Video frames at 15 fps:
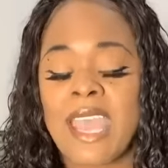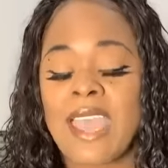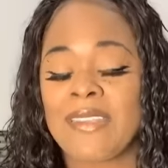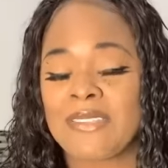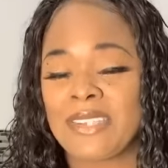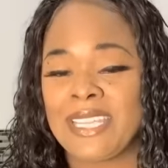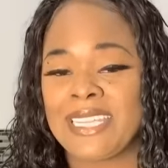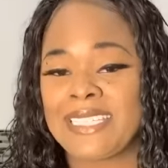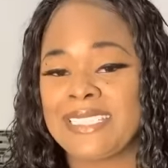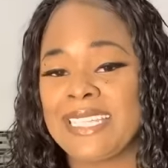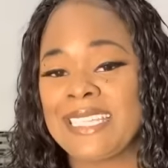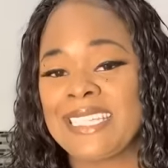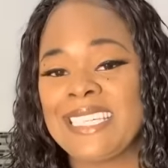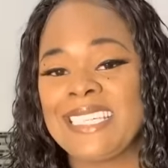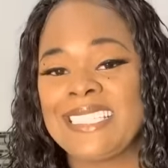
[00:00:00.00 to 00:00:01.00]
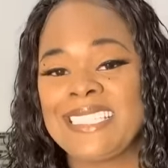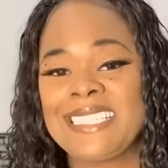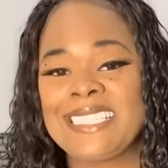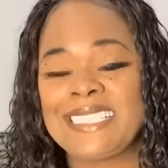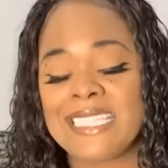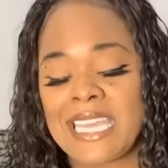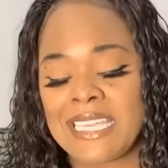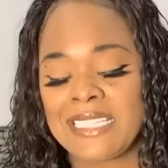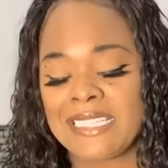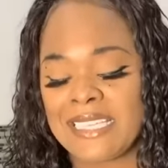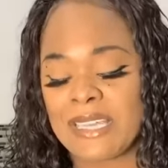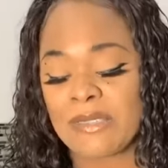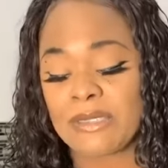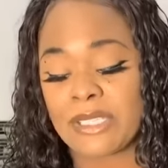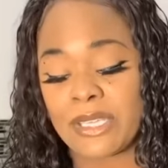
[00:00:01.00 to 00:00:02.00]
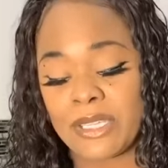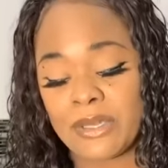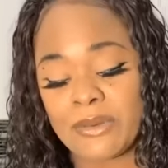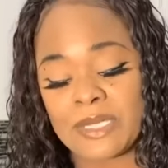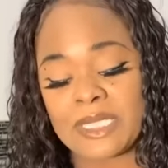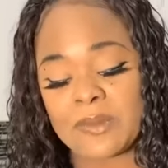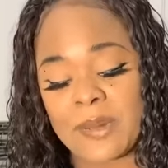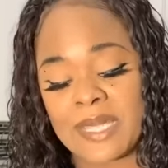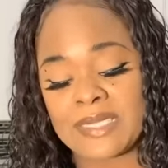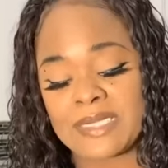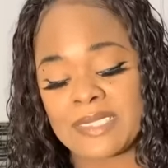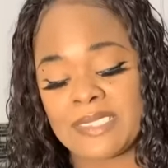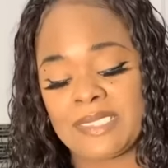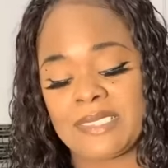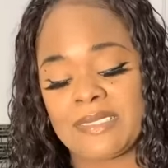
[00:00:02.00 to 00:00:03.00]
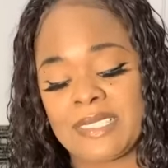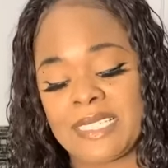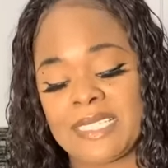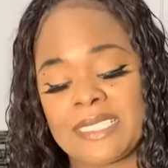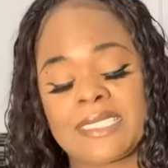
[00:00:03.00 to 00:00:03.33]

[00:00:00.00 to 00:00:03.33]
After I get done cutting this onion, I'll tell you what spices you need.